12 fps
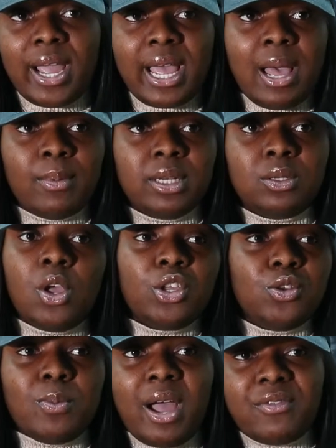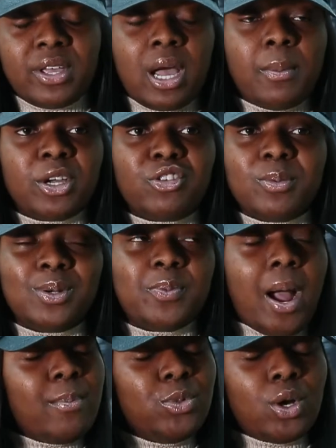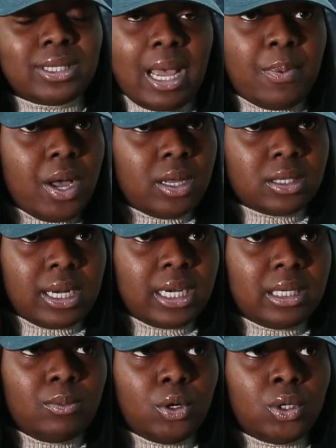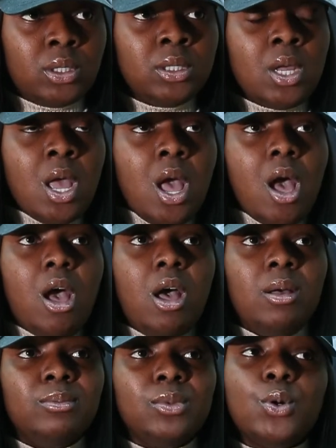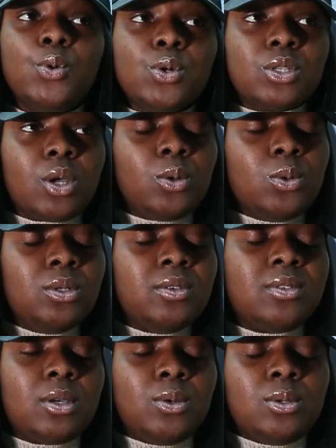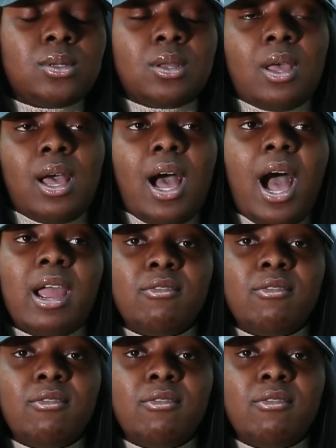am. And you might think I'm a criminal, but I'm not that person anymore. Also, all of those high